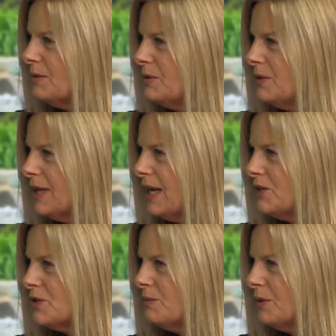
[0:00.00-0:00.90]

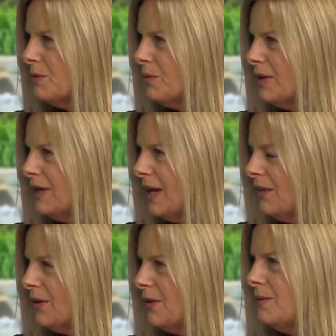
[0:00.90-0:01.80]
communication with one
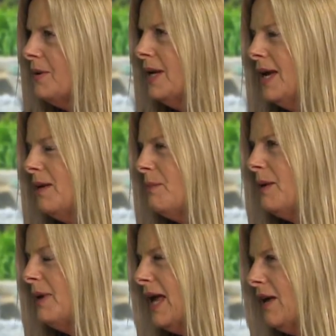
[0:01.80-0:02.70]
another, and
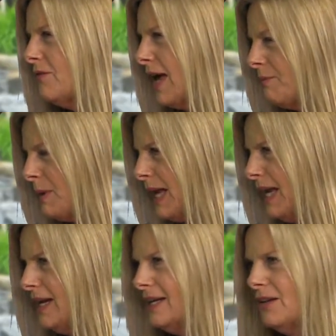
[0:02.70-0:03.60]
maybe have
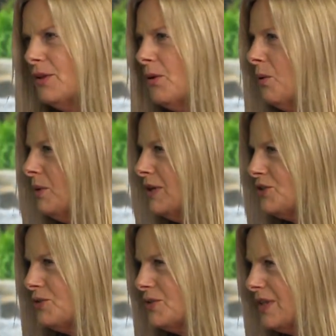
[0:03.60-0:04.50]
pain and their own
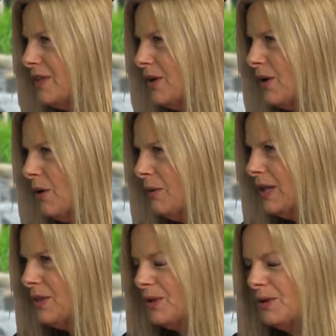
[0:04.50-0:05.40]
issues that they're going